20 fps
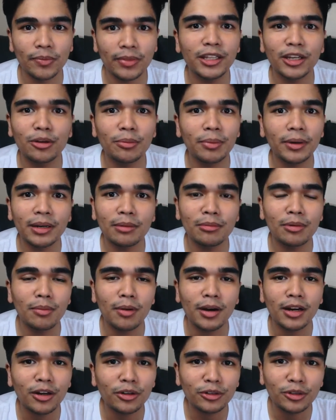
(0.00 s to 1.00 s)
di ko pa
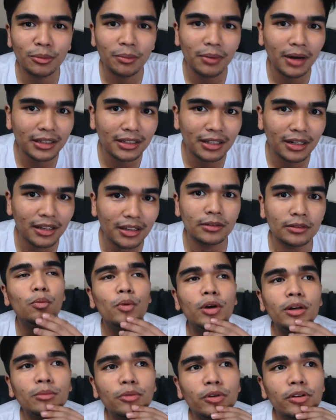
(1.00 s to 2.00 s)
nababurn out yung battery.
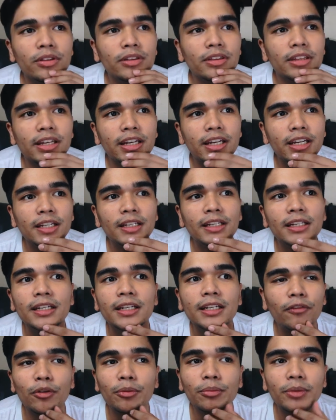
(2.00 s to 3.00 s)
One more thing
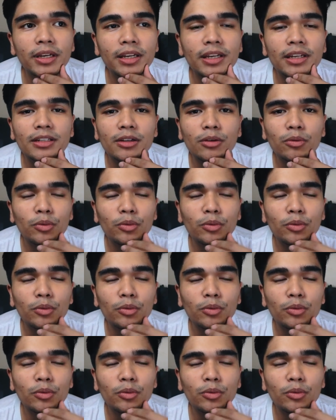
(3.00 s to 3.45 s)
for me,